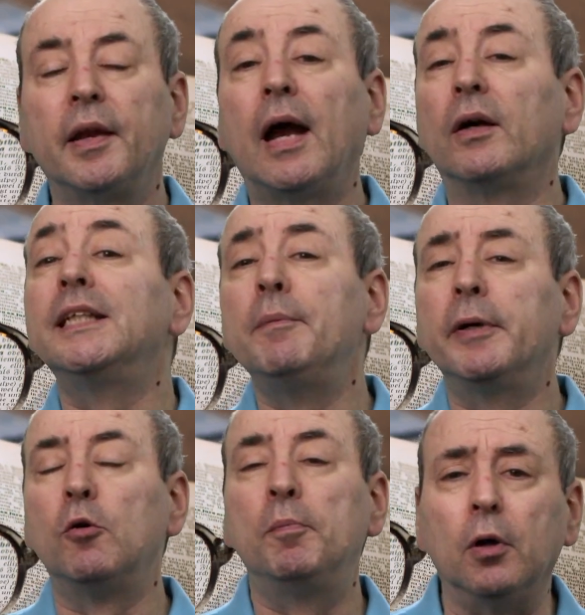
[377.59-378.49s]
Now, a
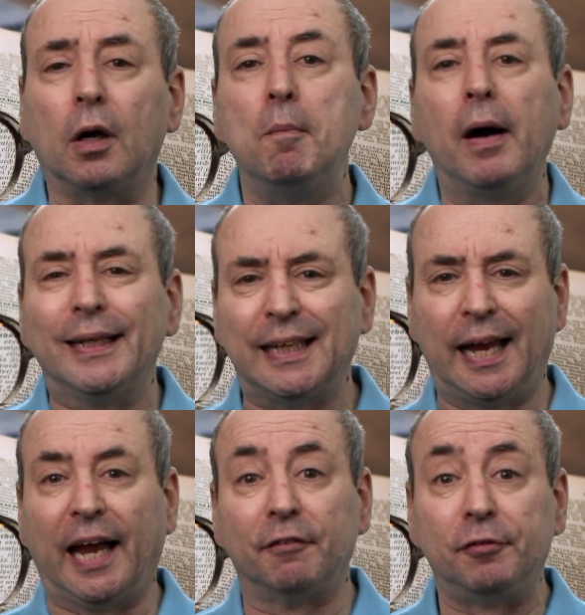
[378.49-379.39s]
typical book might
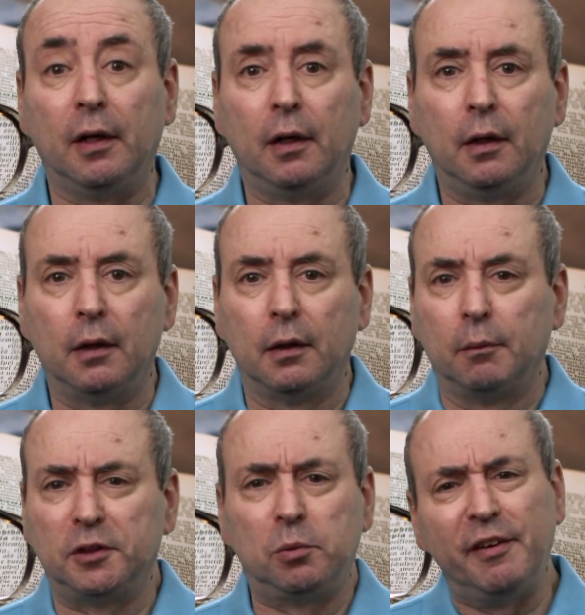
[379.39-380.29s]
have
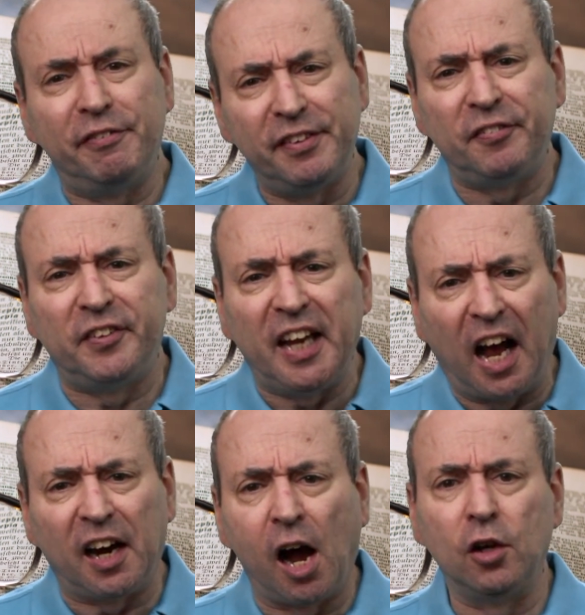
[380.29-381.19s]
between 50
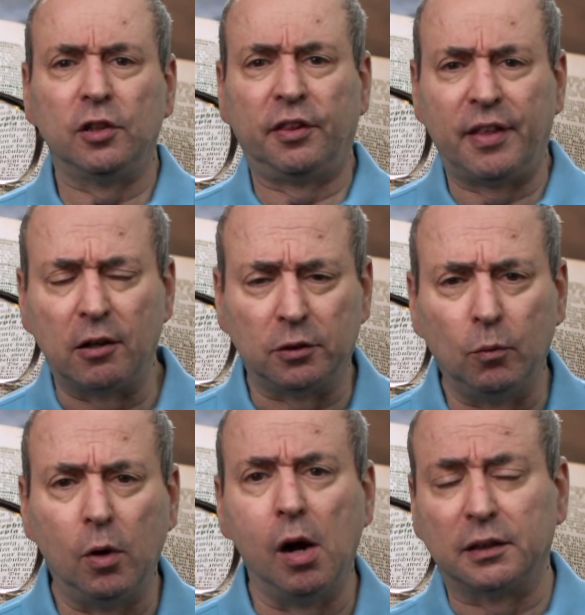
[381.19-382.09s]
and
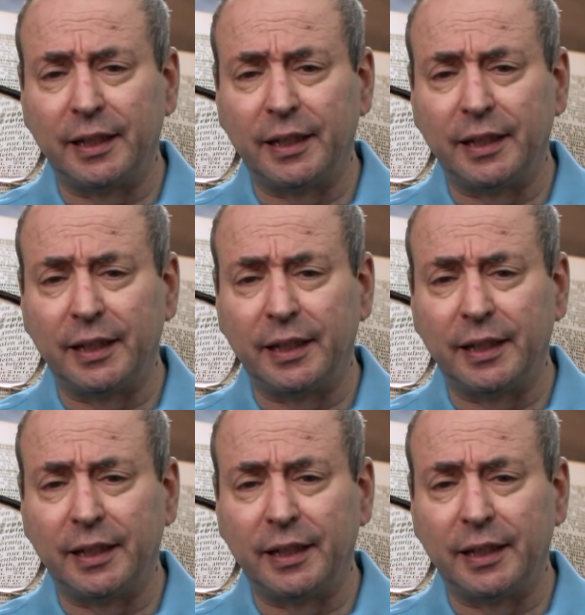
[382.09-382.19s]
100,000 words.